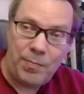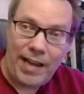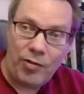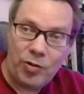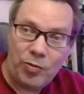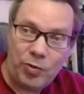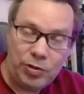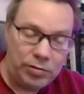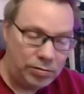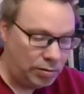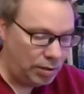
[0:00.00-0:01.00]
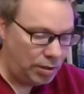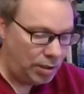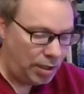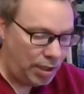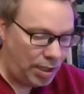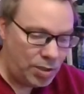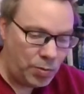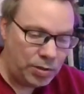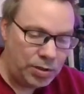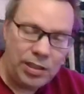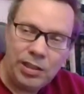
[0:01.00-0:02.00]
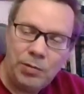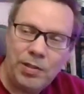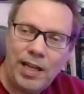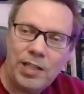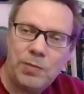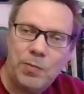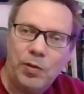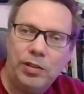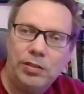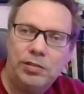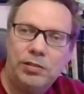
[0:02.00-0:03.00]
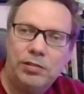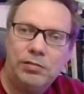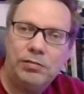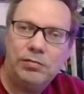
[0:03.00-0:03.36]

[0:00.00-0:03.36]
the power rule is while dealing with exponents.